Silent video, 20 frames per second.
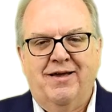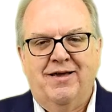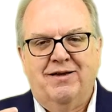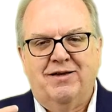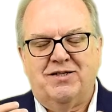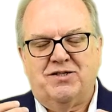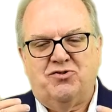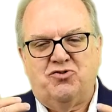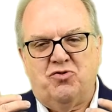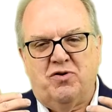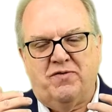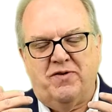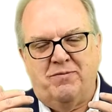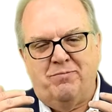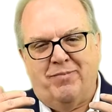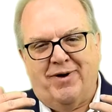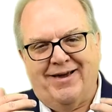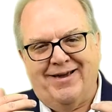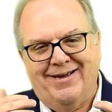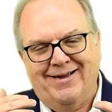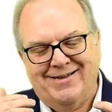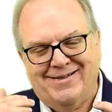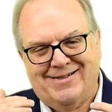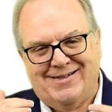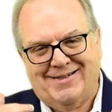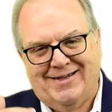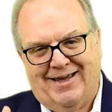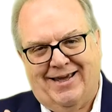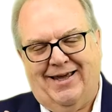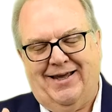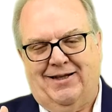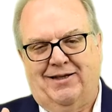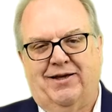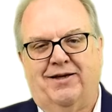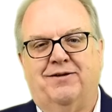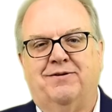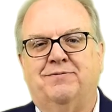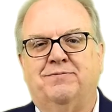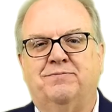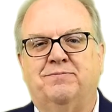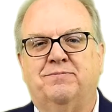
is driven by scaling.